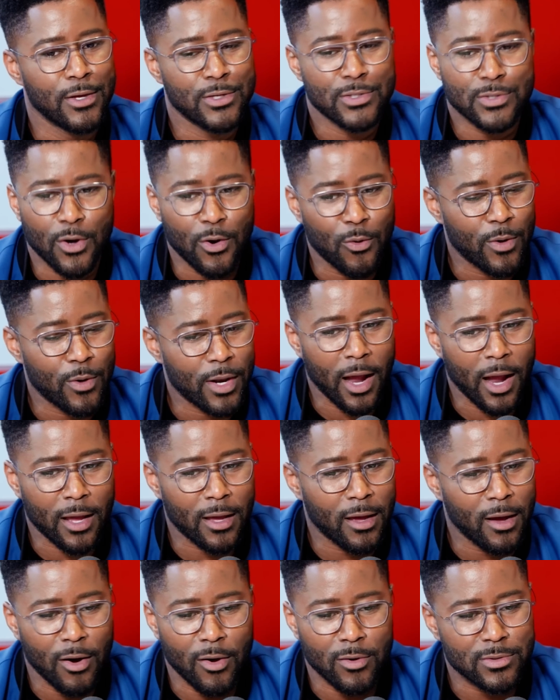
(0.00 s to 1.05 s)
So I
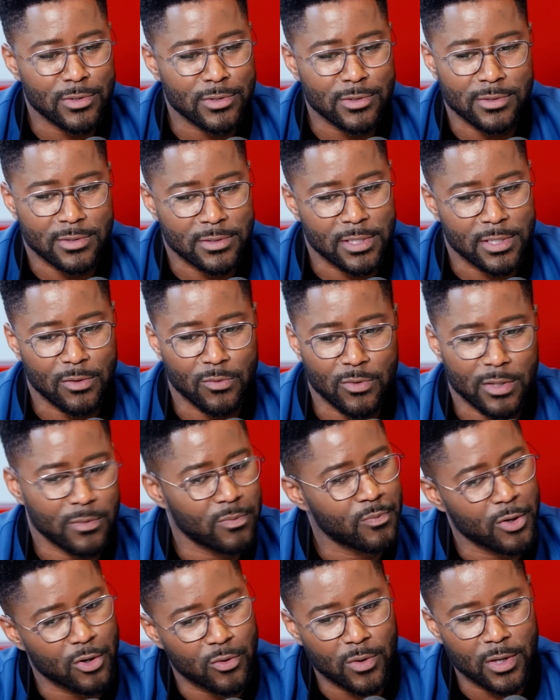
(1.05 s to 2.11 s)
go sit
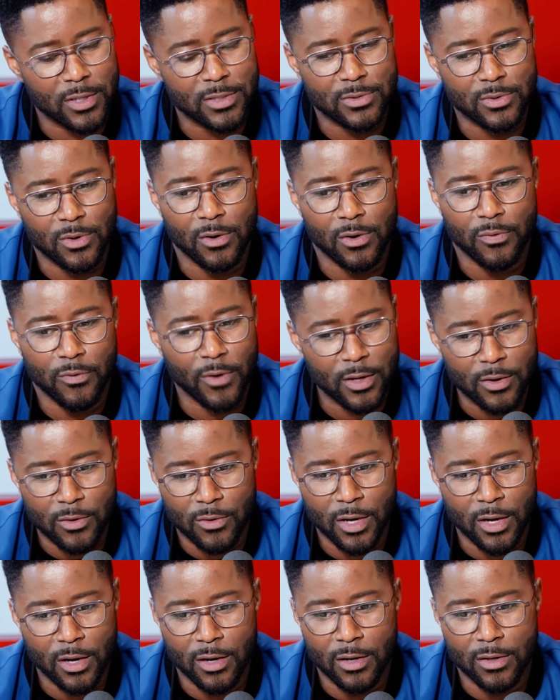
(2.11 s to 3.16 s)
with Bill Russell or Frank
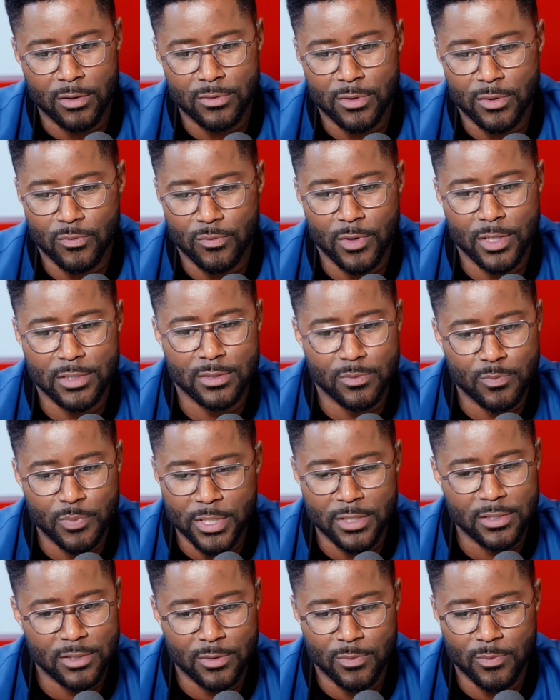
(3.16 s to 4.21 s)
O'Hara, rest in
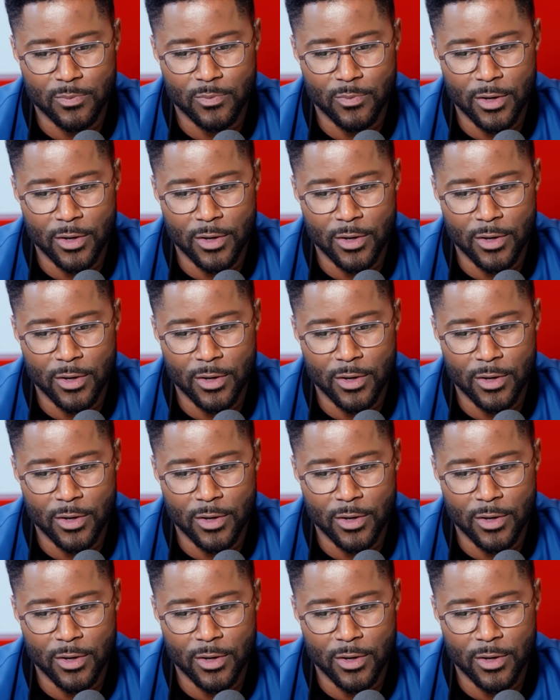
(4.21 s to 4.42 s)
peace to